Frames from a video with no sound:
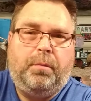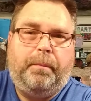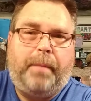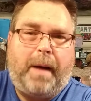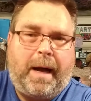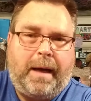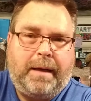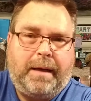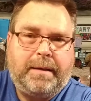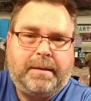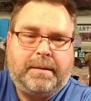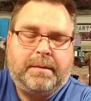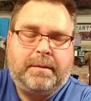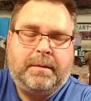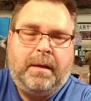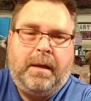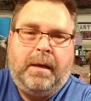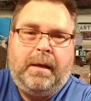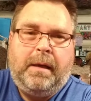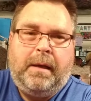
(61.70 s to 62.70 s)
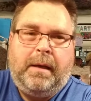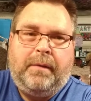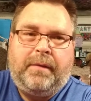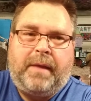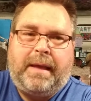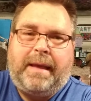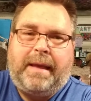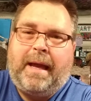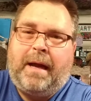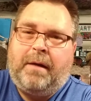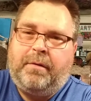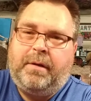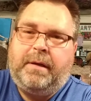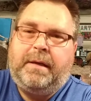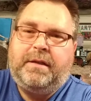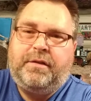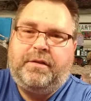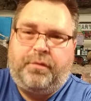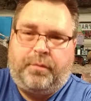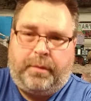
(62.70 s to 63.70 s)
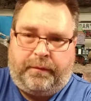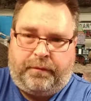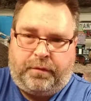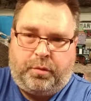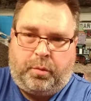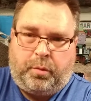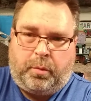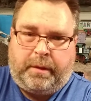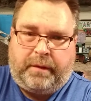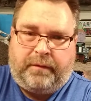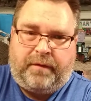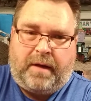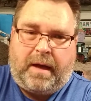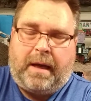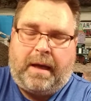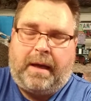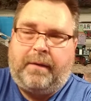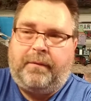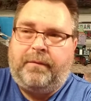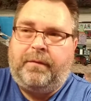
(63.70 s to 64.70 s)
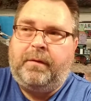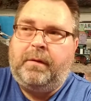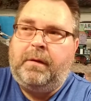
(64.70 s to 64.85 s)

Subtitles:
box, they counted as 3 for $25,